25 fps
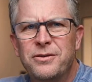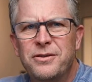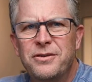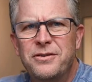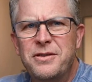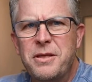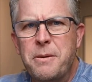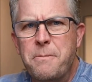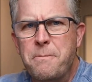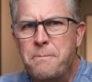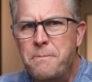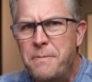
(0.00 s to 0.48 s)

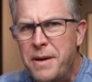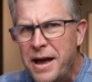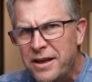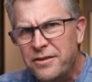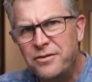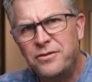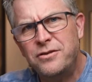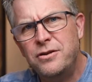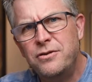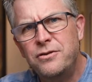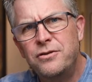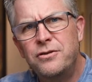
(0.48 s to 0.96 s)
is the
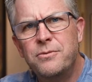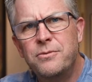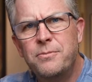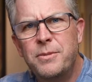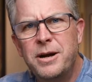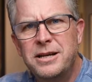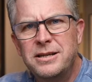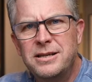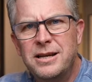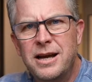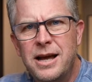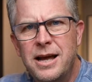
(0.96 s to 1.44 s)
best use of
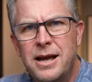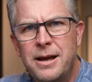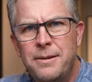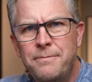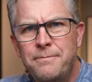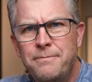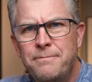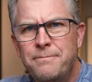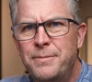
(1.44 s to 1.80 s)
my time,